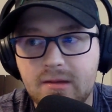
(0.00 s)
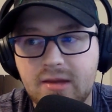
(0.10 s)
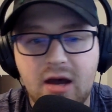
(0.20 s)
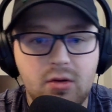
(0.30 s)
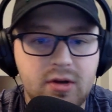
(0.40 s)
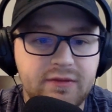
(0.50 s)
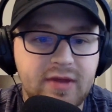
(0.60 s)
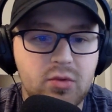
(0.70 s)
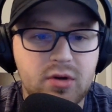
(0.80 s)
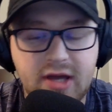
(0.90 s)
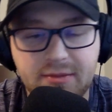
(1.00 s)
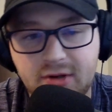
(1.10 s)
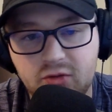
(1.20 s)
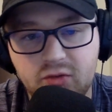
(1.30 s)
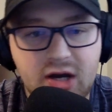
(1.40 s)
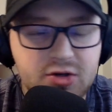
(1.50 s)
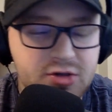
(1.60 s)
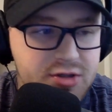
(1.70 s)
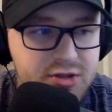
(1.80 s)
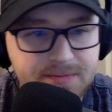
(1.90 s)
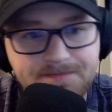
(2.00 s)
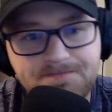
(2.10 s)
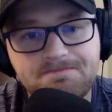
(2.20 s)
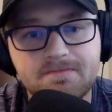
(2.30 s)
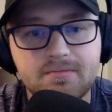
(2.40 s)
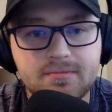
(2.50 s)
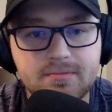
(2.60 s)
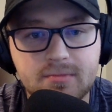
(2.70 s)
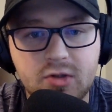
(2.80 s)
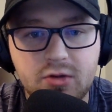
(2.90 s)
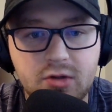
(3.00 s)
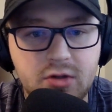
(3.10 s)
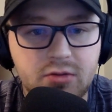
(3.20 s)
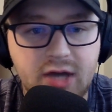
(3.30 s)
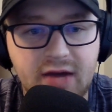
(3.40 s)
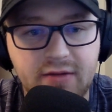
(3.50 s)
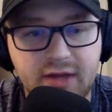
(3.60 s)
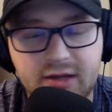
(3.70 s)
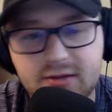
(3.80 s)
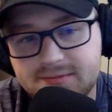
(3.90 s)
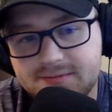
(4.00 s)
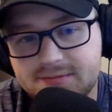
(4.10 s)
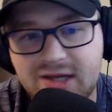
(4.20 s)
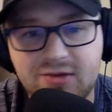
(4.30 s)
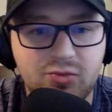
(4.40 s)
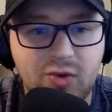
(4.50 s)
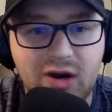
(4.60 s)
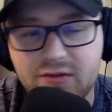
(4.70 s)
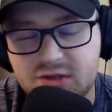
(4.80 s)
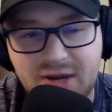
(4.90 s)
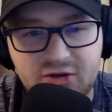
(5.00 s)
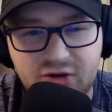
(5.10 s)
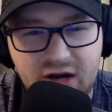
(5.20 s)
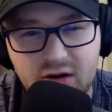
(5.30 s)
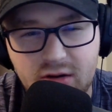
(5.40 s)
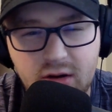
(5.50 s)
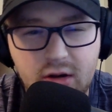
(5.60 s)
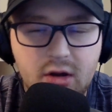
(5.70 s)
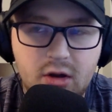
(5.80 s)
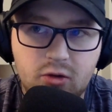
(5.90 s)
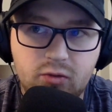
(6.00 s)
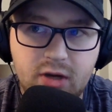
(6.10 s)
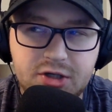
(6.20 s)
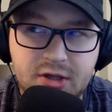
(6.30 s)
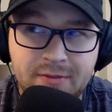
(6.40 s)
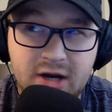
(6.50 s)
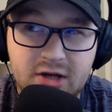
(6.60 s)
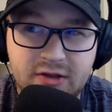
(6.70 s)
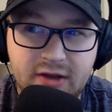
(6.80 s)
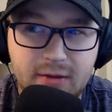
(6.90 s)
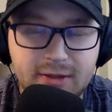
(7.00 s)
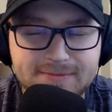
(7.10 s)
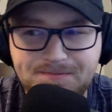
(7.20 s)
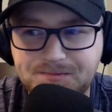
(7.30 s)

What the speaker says: Now, if they would have kept Aaron Rodgers, you'd have like that Brian Fitzpatrick, Aaron Rodgers comparison there, but